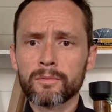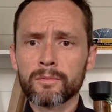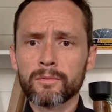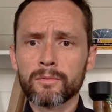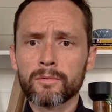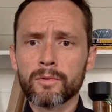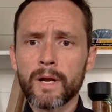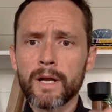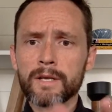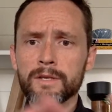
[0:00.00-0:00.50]

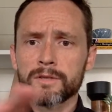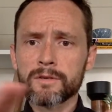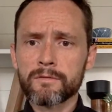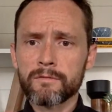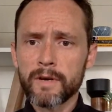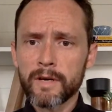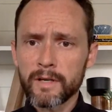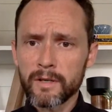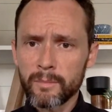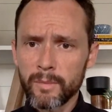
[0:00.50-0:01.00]
range of
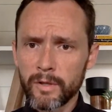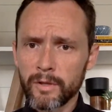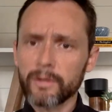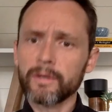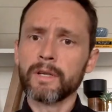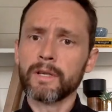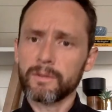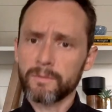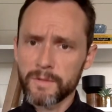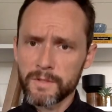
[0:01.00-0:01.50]

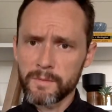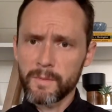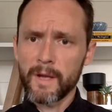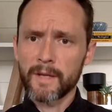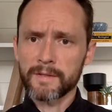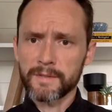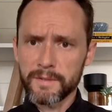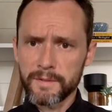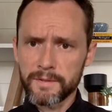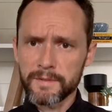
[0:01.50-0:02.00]
variability in
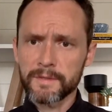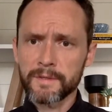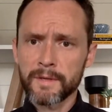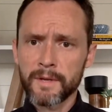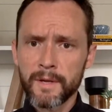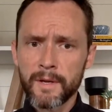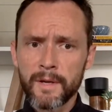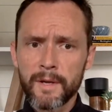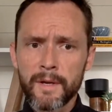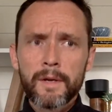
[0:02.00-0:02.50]
responses.
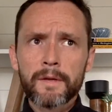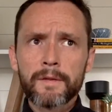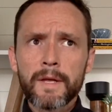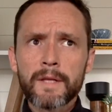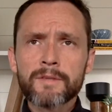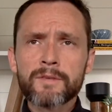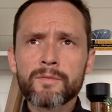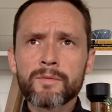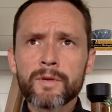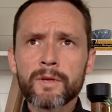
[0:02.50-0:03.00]
And
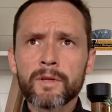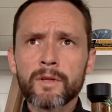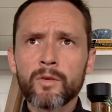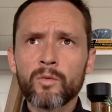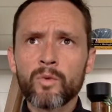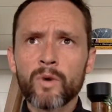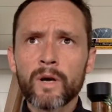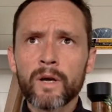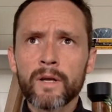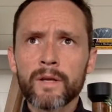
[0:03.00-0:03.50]
that's really
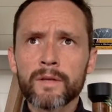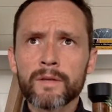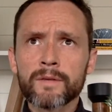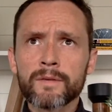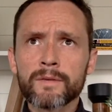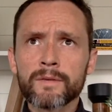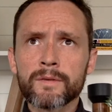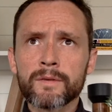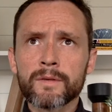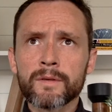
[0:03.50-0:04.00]
what
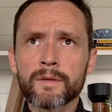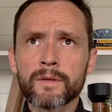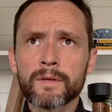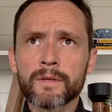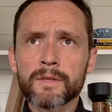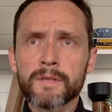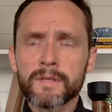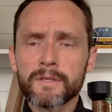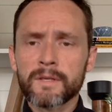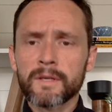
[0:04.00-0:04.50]
uh,
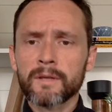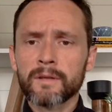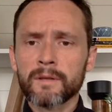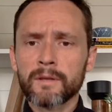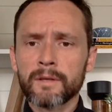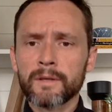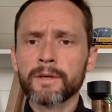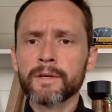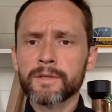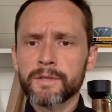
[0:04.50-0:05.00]
existing
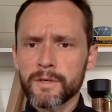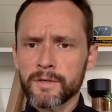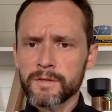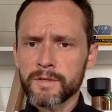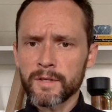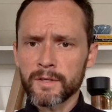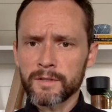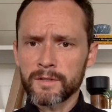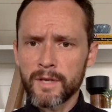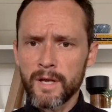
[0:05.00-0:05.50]
literature
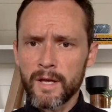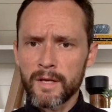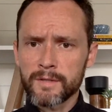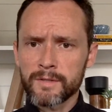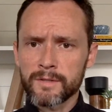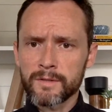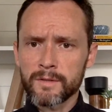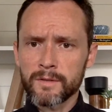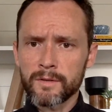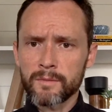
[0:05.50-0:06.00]

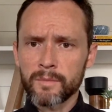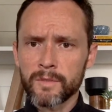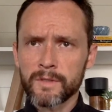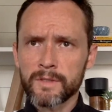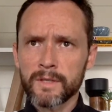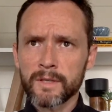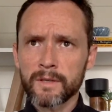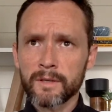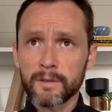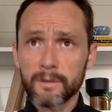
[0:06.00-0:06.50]
suggests, uh,
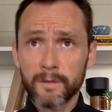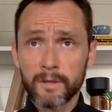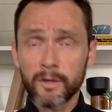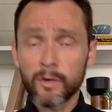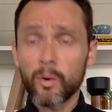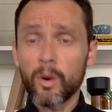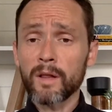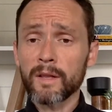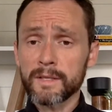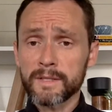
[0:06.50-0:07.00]
particularly
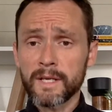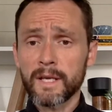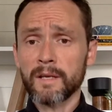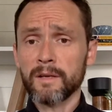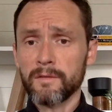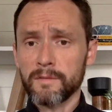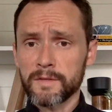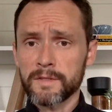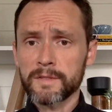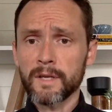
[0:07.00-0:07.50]

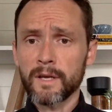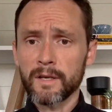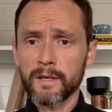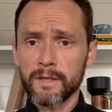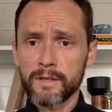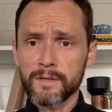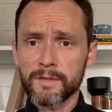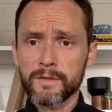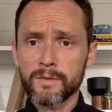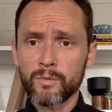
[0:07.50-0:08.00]
qualitative
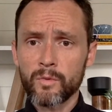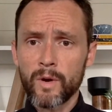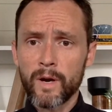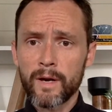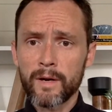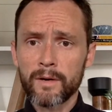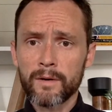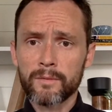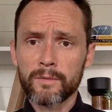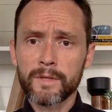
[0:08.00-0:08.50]
studies
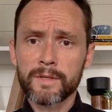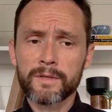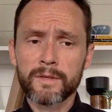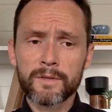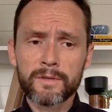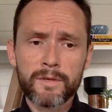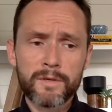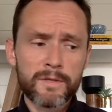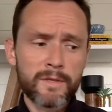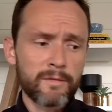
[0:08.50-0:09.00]
where
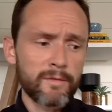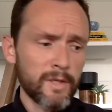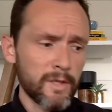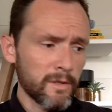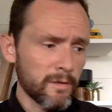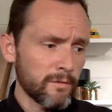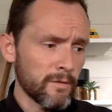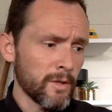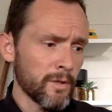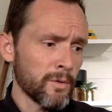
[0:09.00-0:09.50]
researchers have
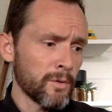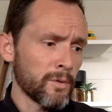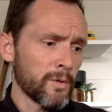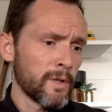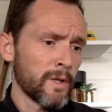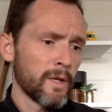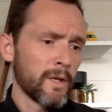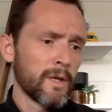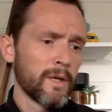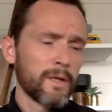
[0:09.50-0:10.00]
interviewed
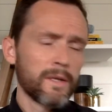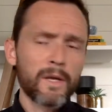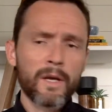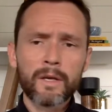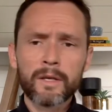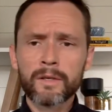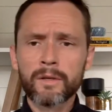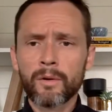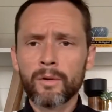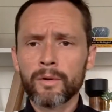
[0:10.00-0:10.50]
young
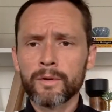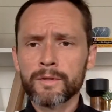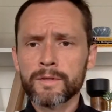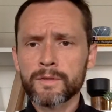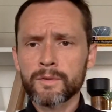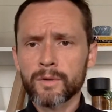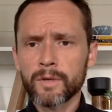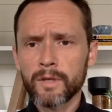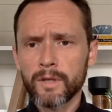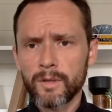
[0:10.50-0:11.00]
adults
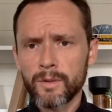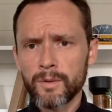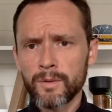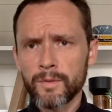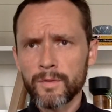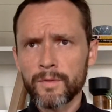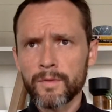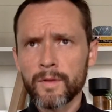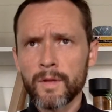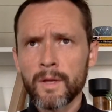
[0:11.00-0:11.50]
or
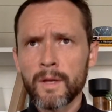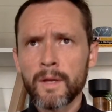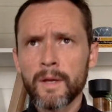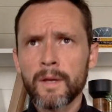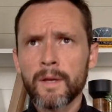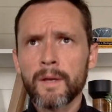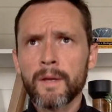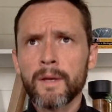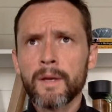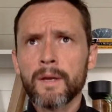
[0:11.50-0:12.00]
youth
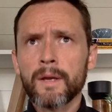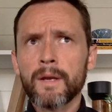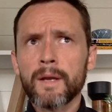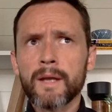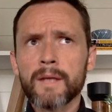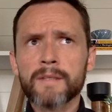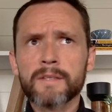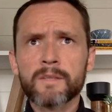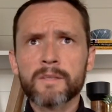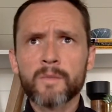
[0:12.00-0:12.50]
and
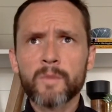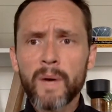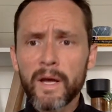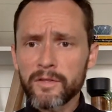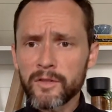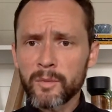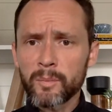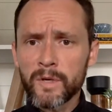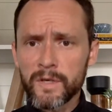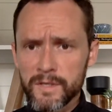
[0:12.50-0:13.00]
asked them about
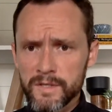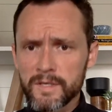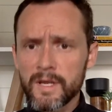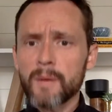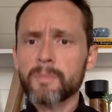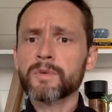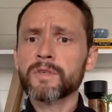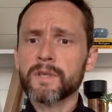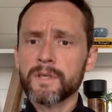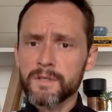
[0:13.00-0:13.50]
their
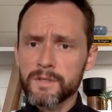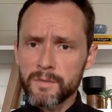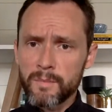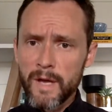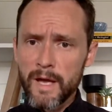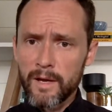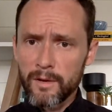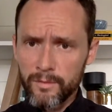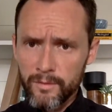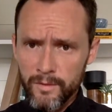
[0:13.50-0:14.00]
perceptions
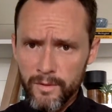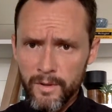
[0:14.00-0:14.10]
about